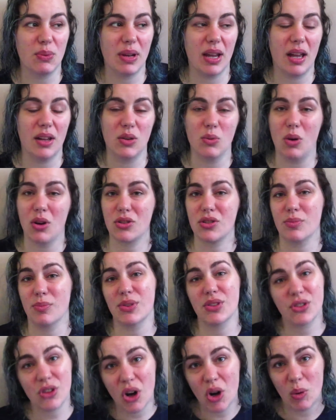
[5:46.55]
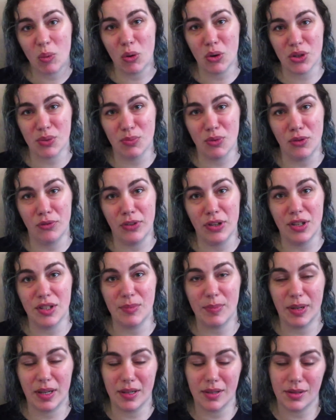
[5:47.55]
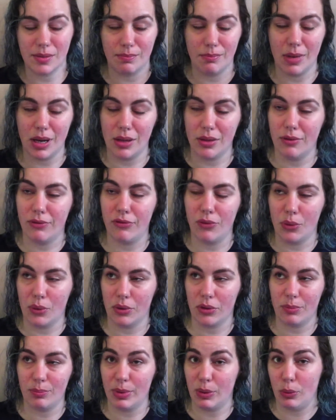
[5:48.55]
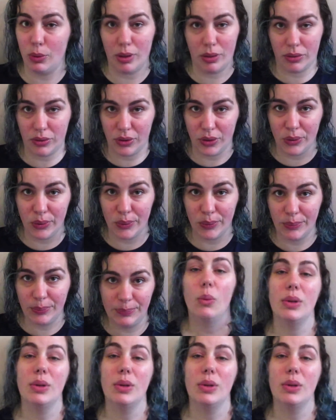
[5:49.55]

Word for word: we had to watch some Star Wars movies because May the fourth be with you.